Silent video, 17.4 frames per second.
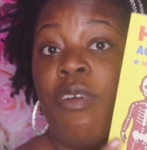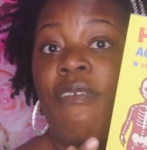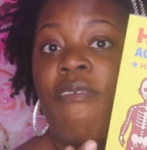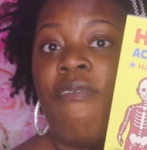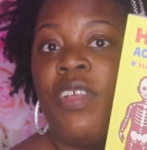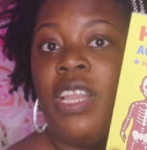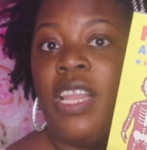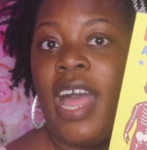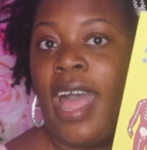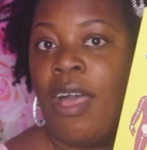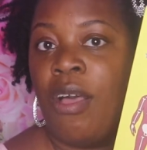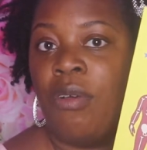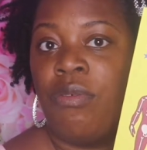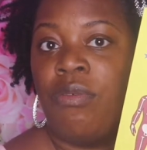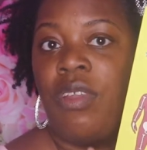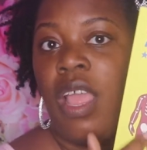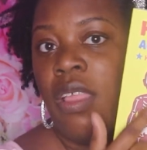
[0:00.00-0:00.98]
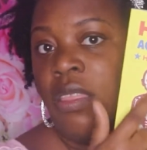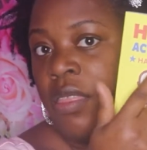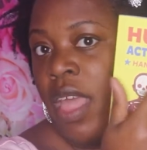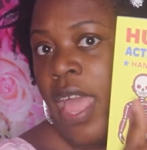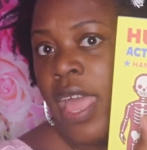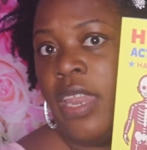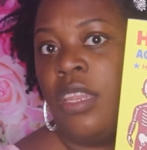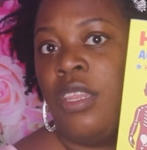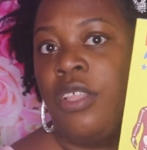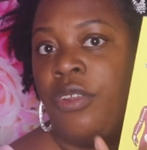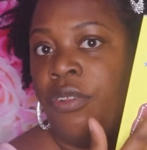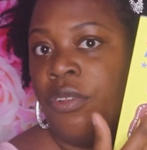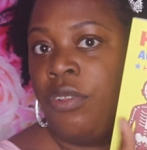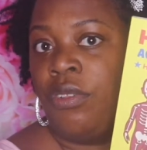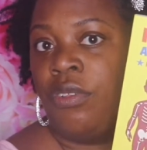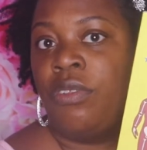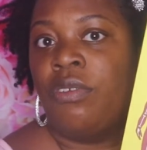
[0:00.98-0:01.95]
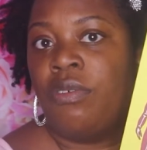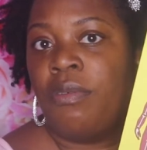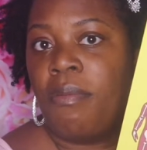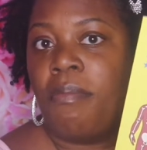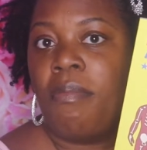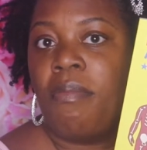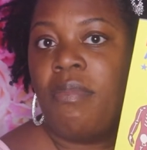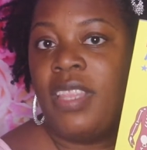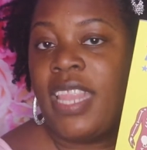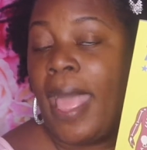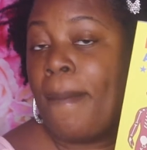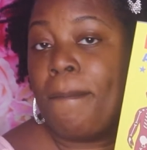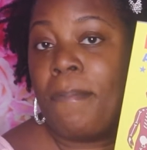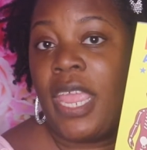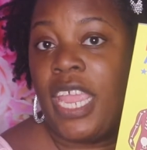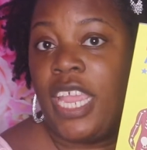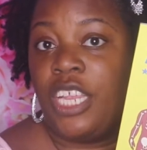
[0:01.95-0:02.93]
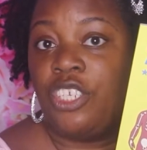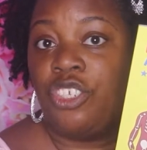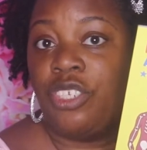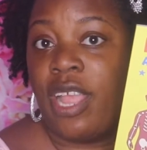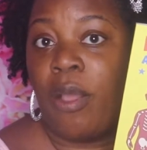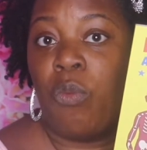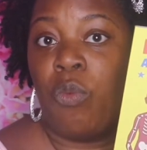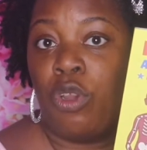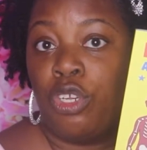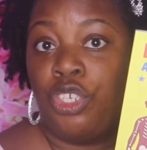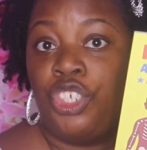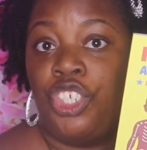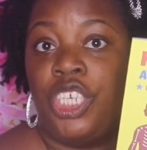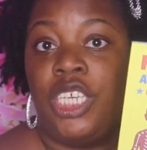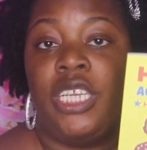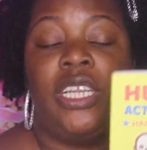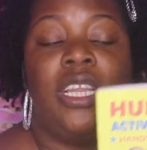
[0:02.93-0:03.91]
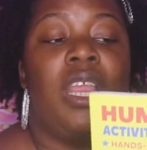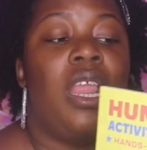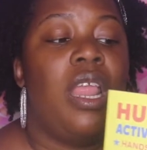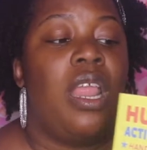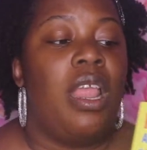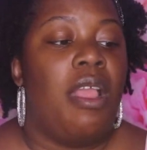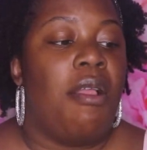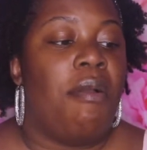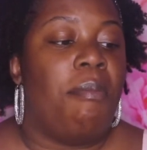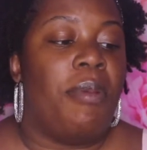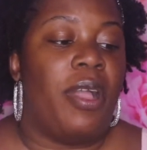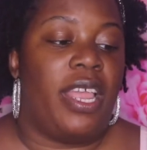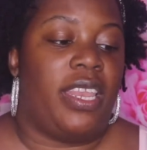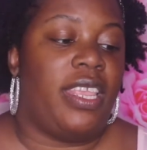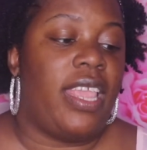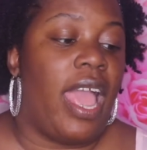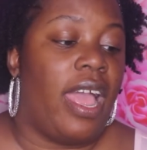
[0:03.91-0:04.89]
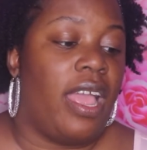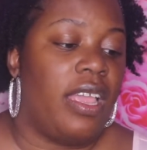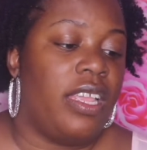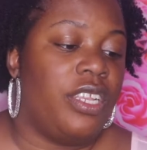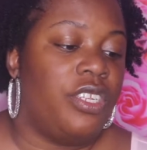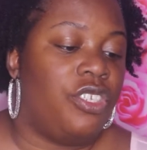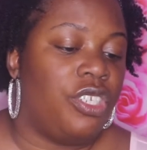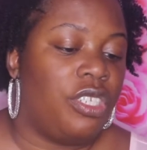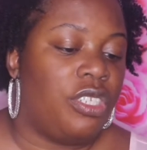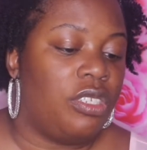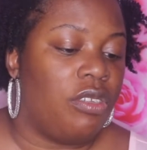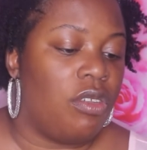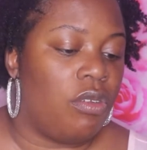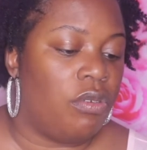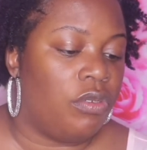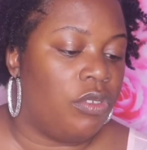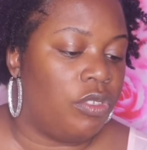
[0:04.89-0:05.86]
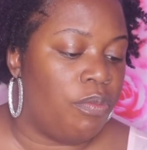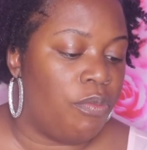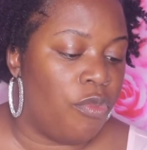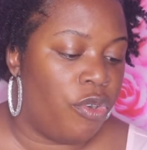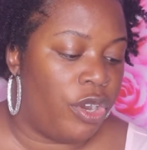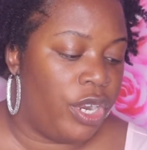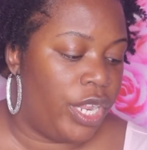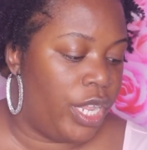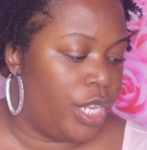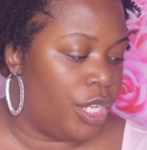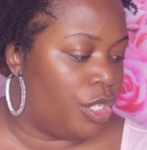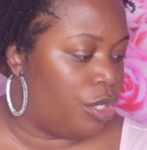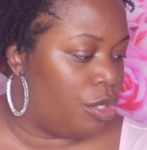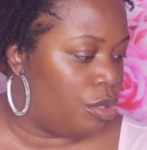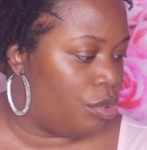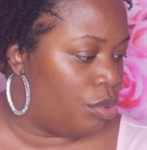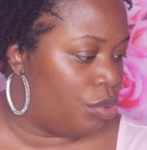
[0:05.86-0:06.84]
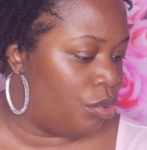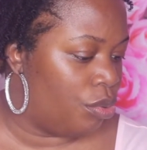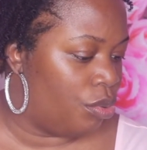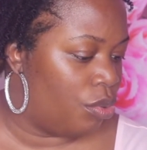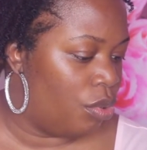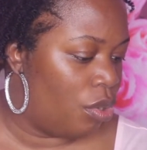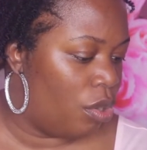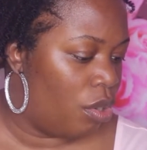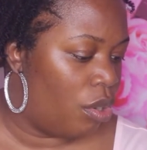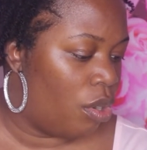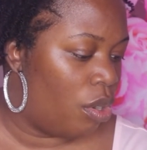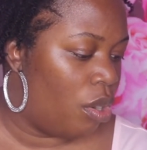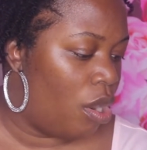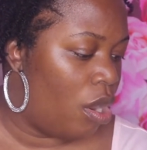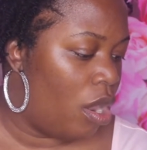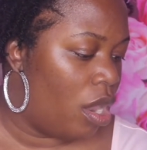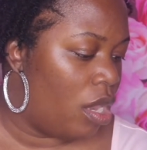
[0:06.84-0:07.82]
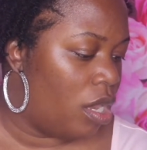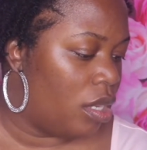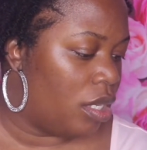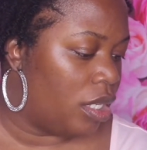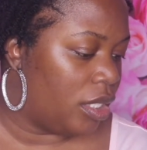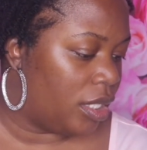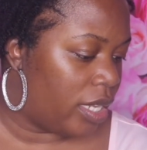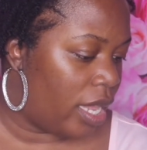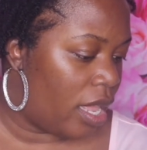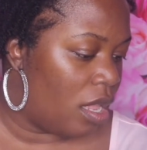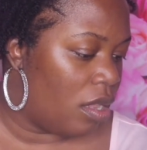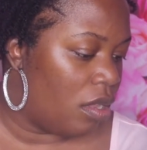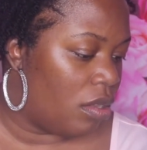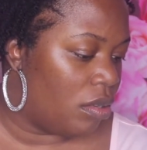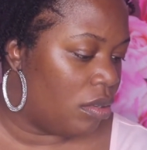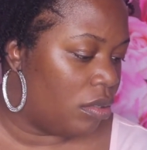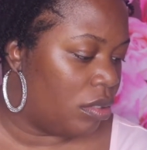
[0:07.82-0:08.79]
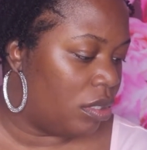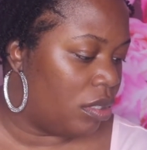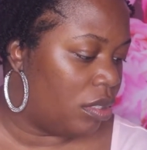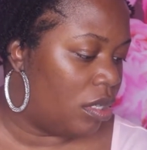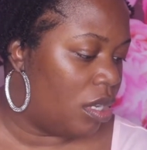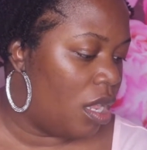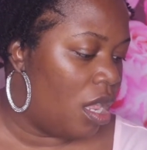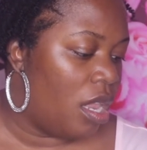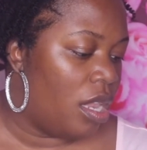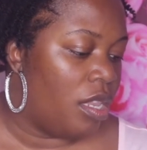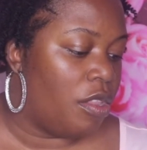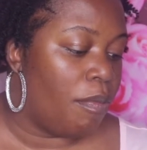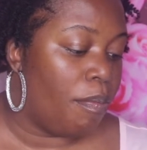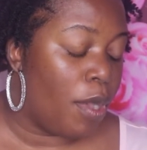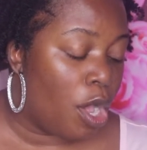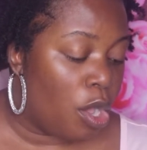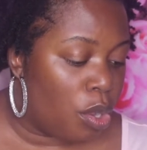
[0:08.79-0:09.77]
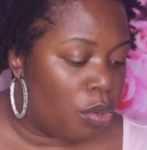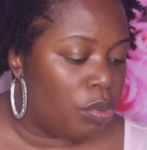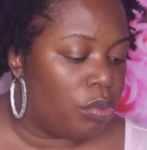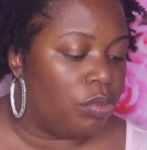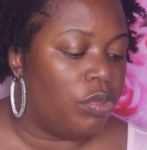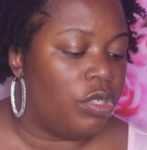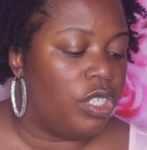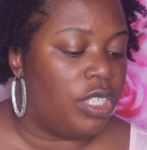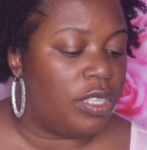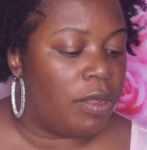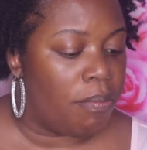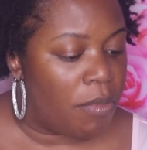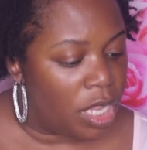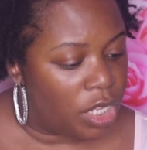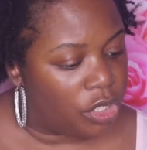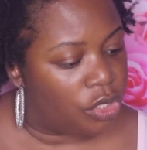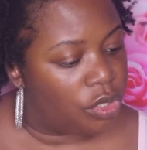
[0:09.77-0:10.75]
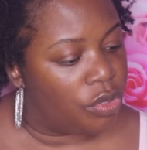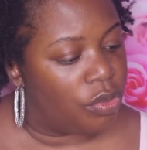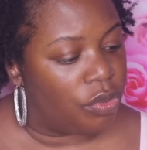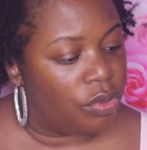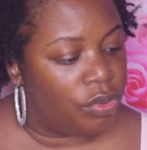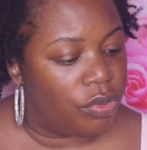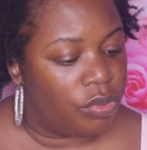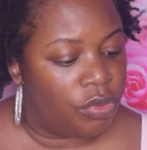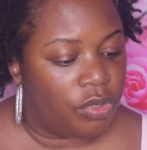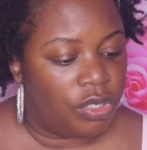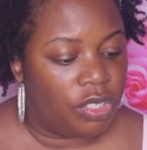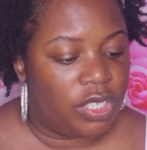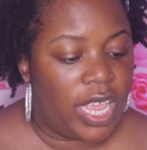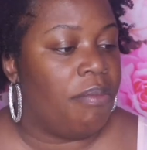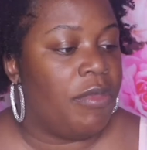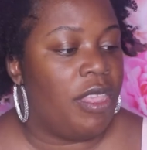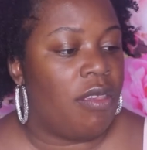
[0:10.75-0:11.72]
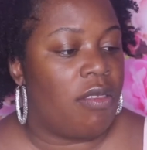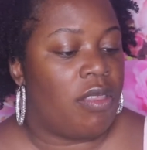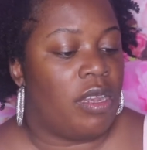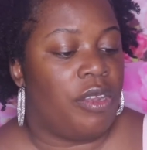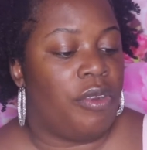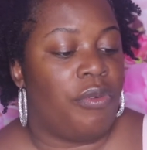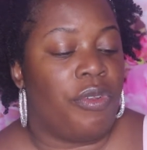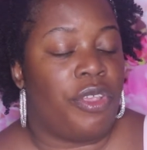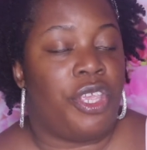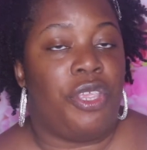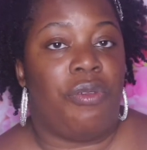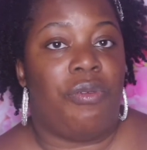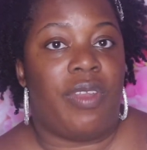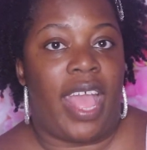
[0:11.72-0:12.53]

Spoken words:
fill out that page, that worksheet. But yeah, it just goes more into the cells, the bones, the muscles. There's a little cute